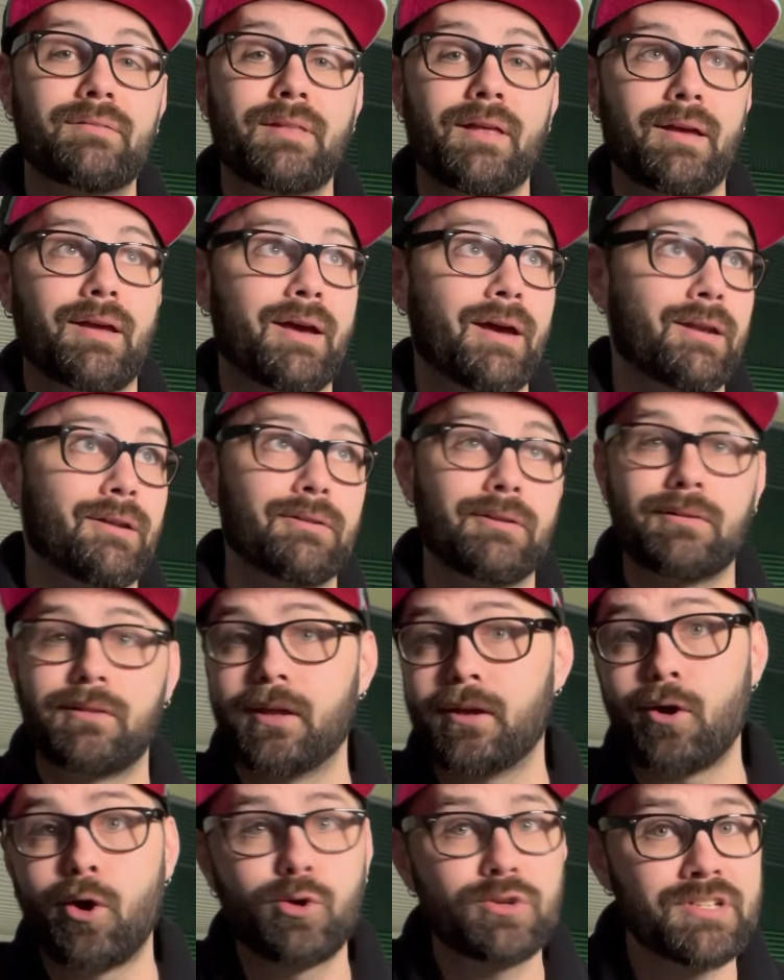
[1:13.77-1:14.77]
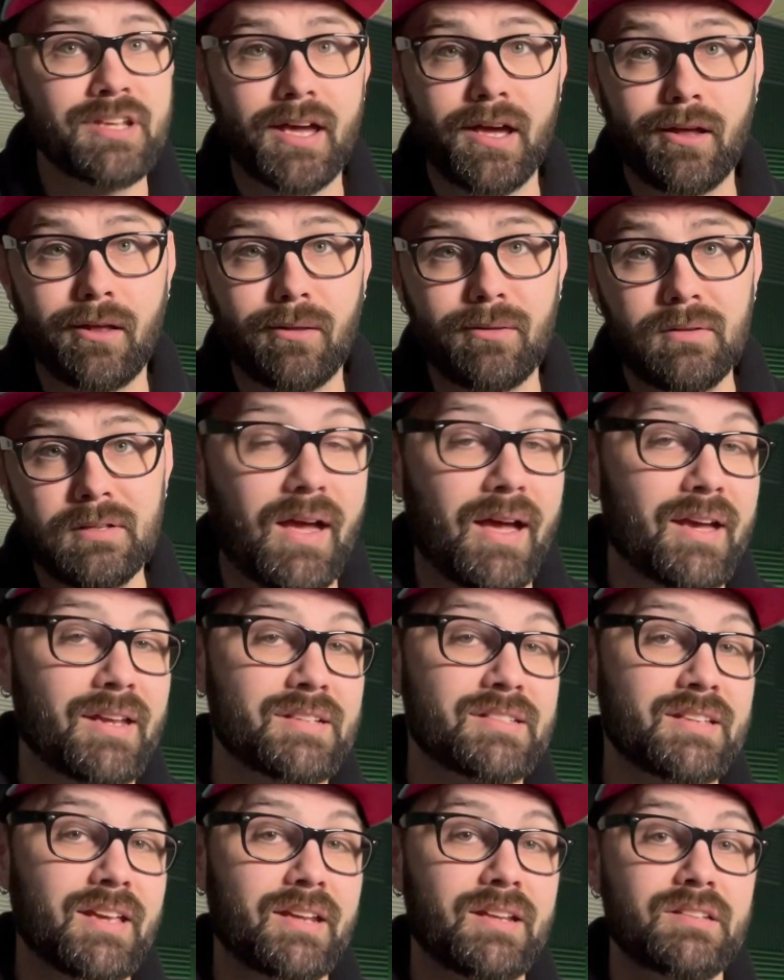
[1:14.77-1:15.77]
that kind of looked like a hotel, I
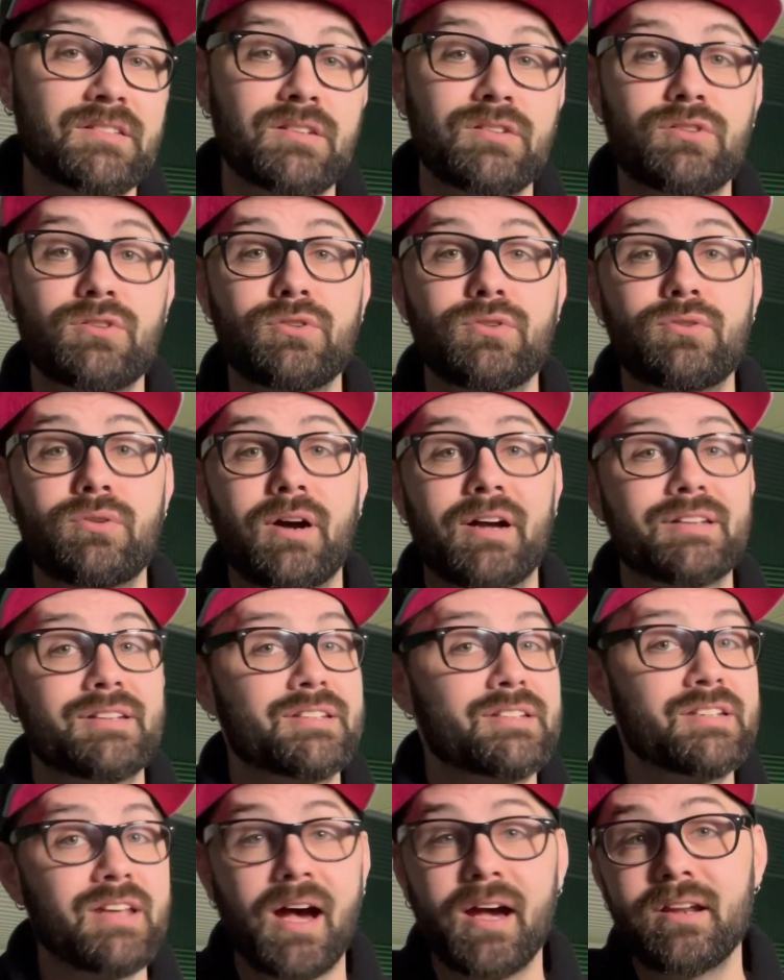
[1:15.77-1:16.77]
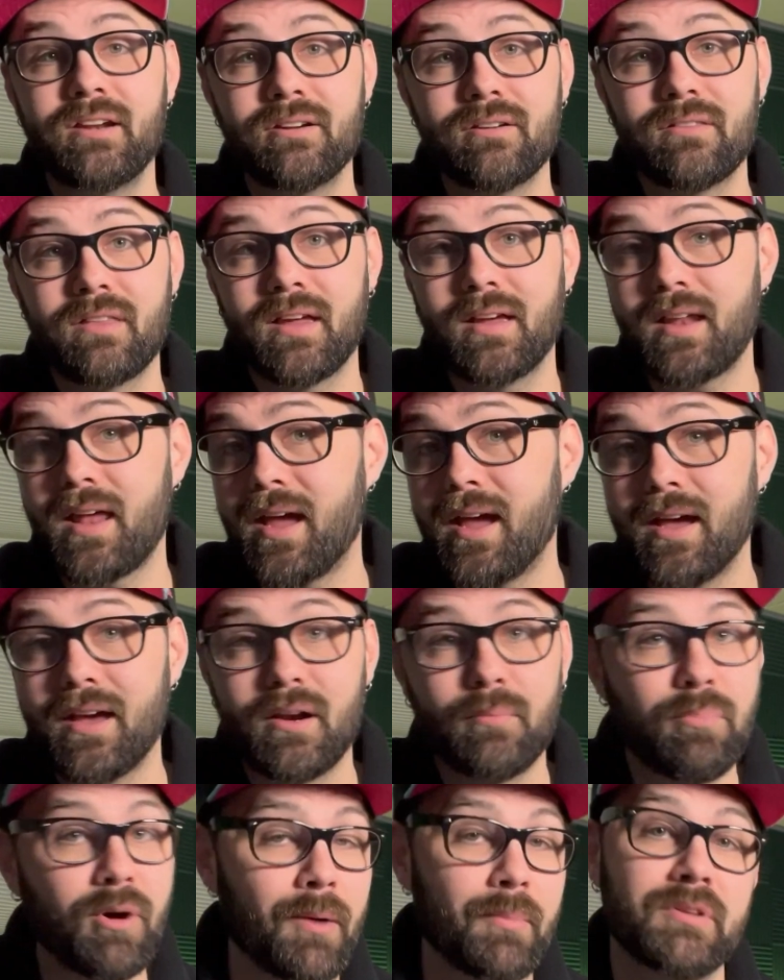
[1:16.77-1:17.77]
decided to do a diner that had
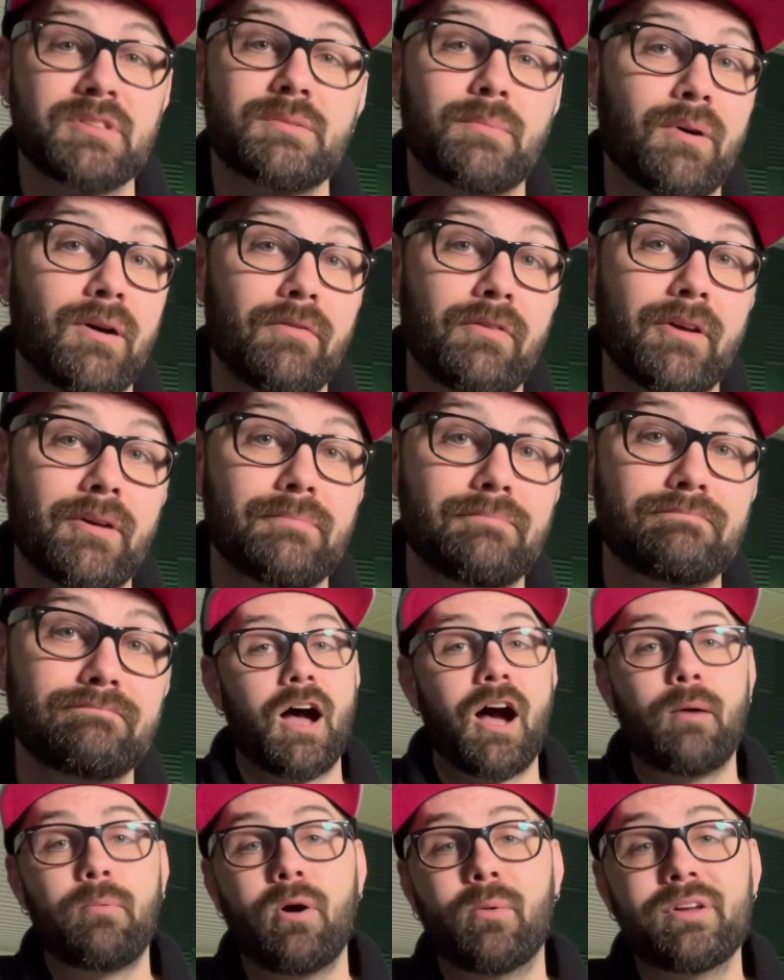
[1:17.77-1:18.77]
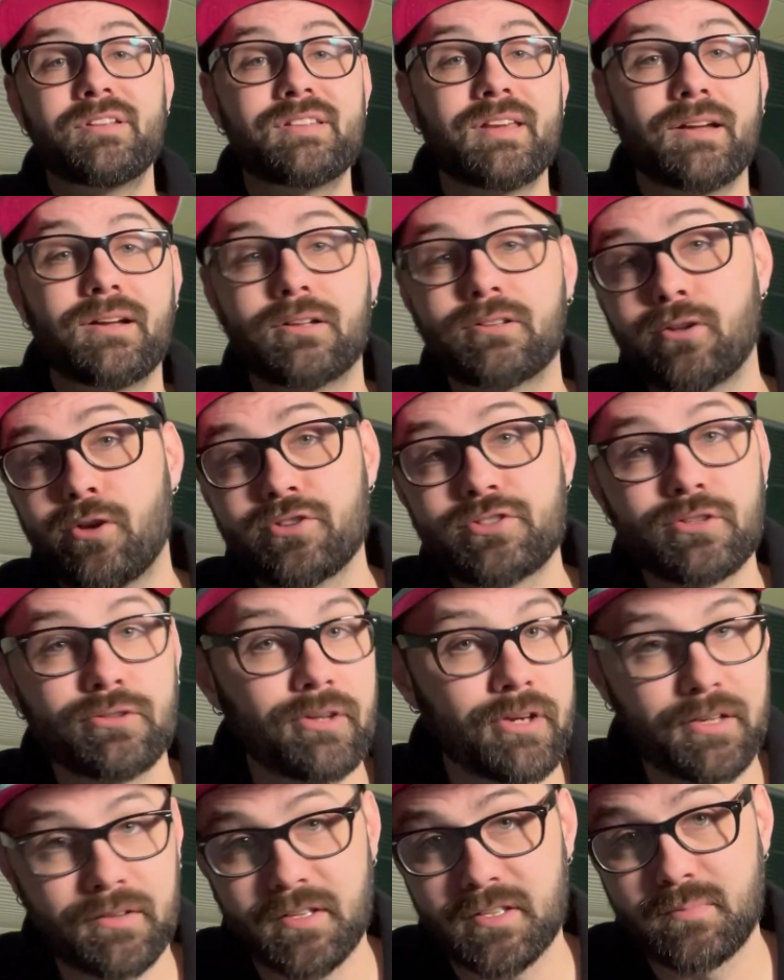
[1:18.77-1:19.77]
apartments above it. How about we take a closer
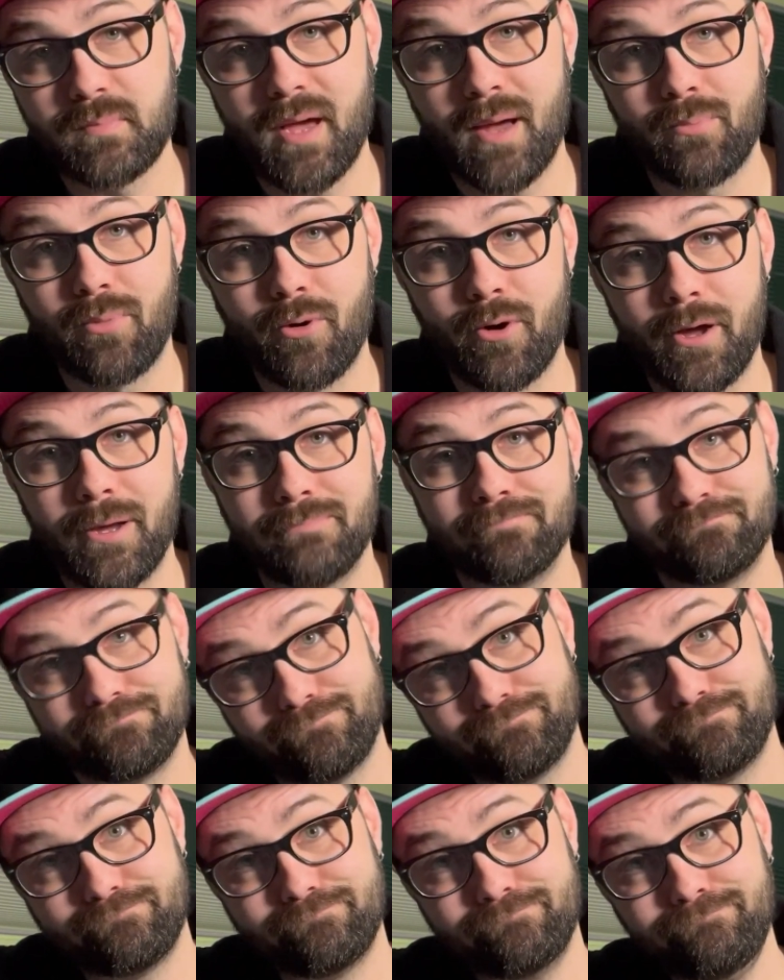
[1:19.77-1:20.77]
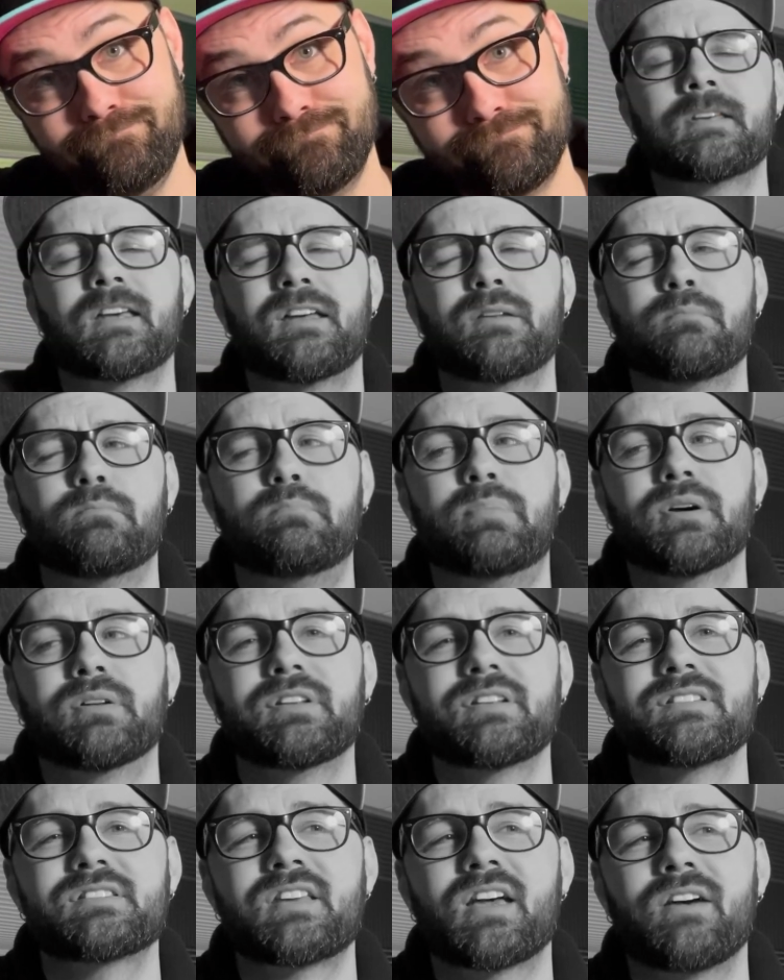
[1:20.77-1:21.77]
look at this bad boy? Can
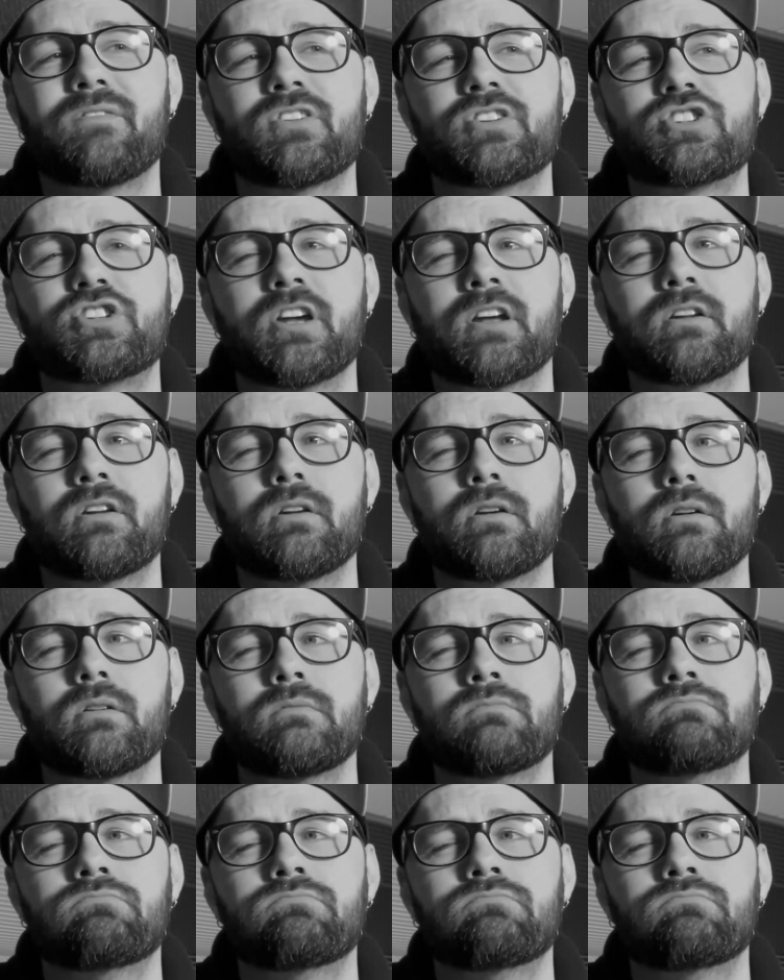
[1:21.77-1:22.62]
buildings have a gender?